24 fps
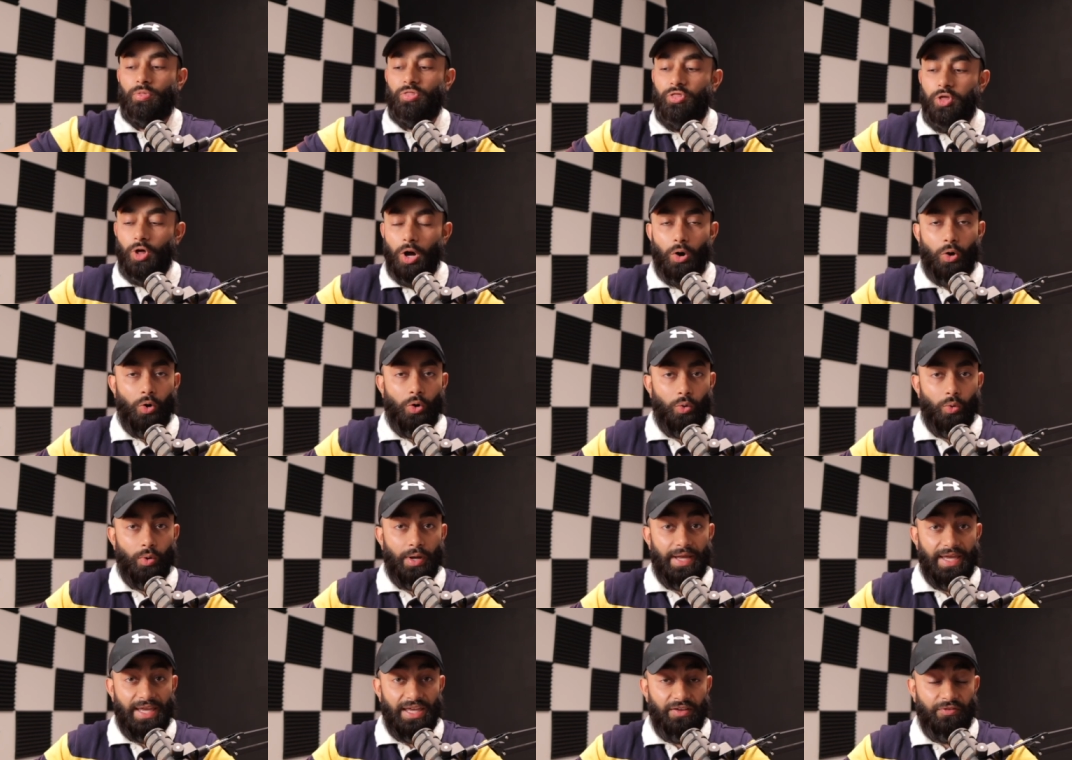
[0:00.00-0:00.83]

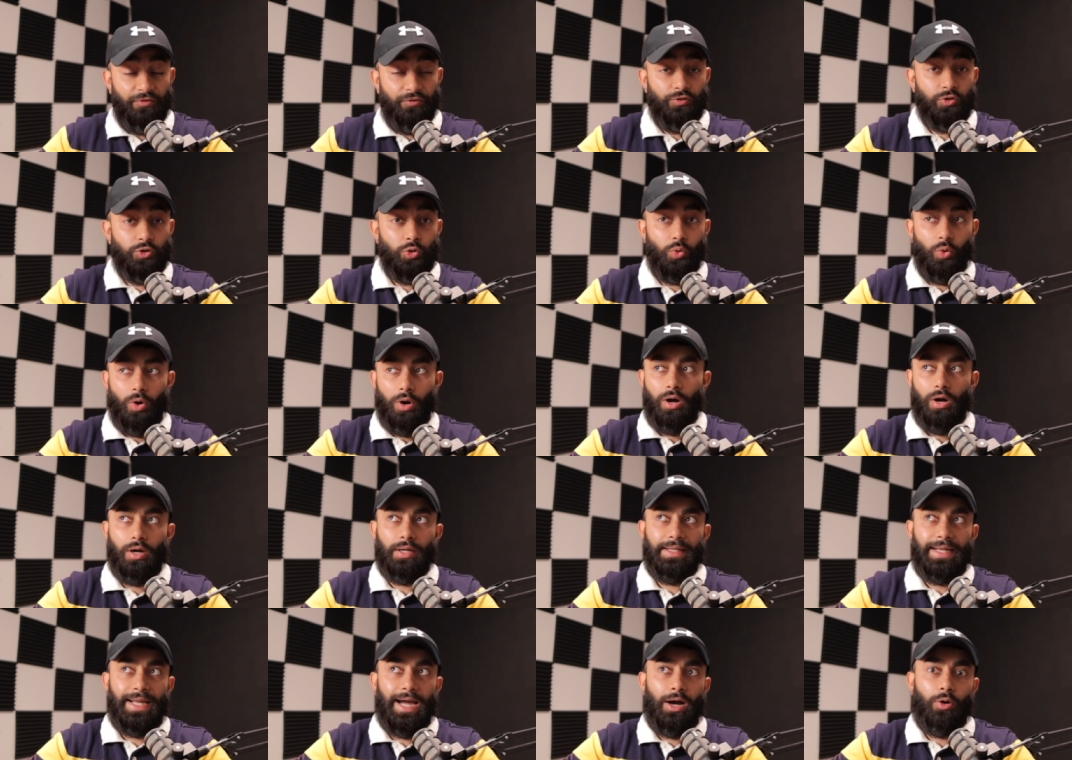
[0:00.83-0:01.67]
Though, if you
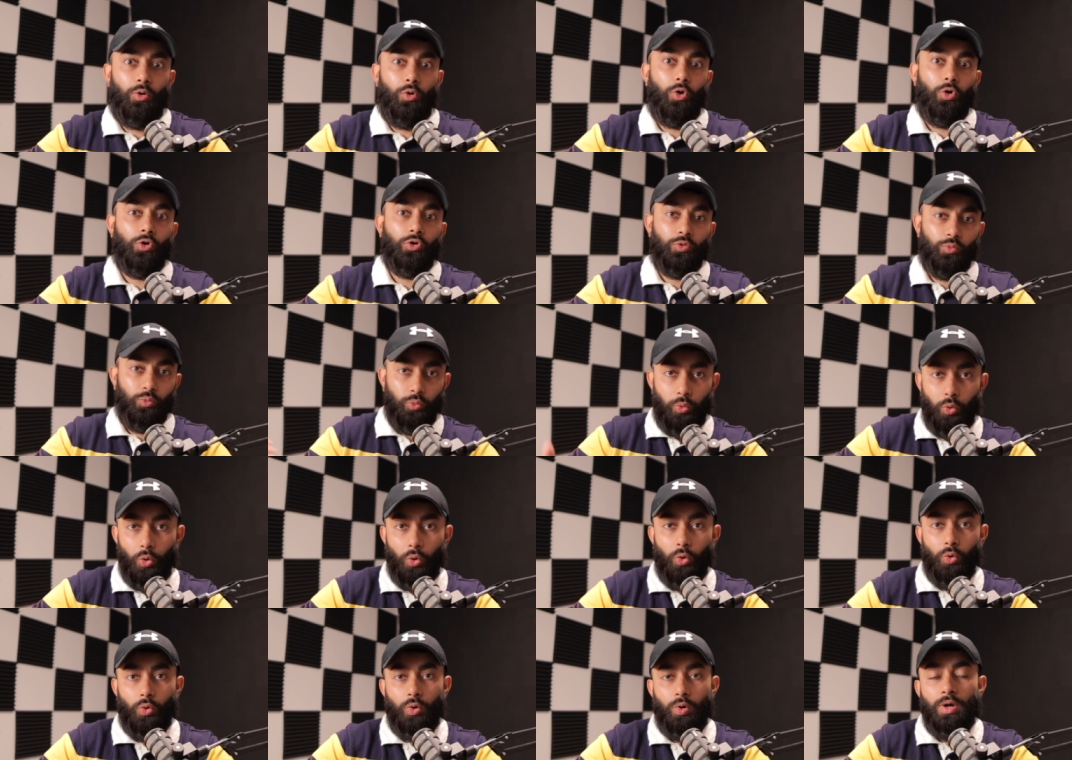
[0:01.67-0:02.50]
are now on
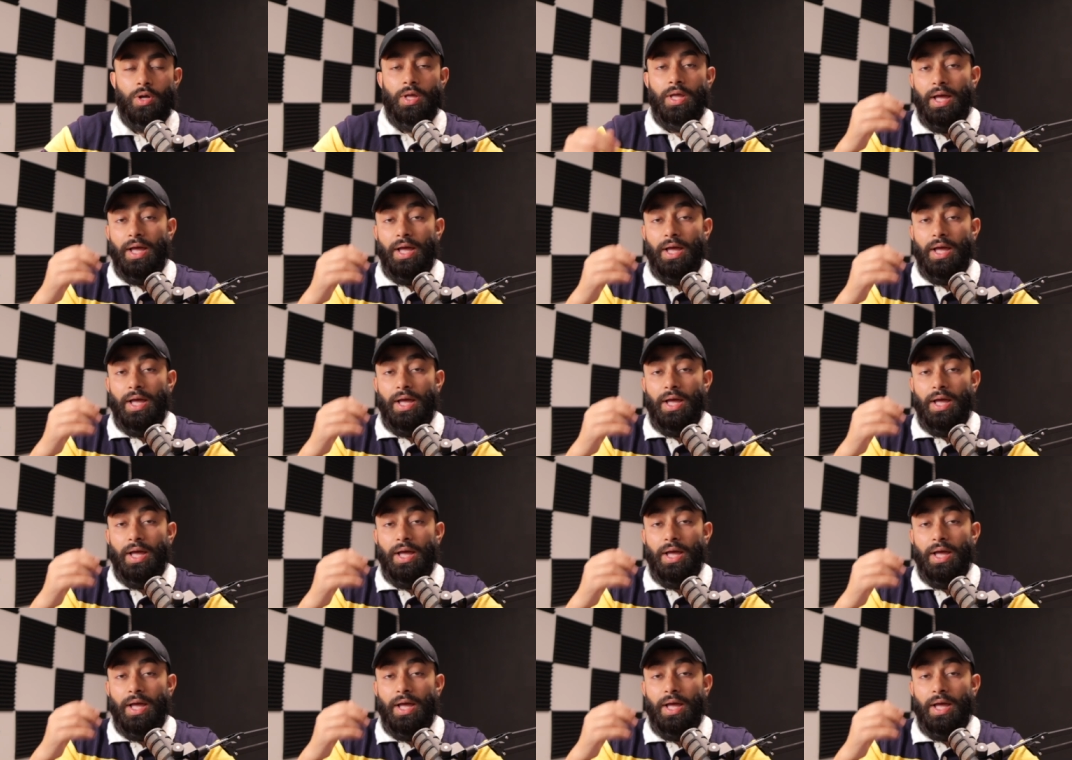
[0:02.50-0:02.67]
war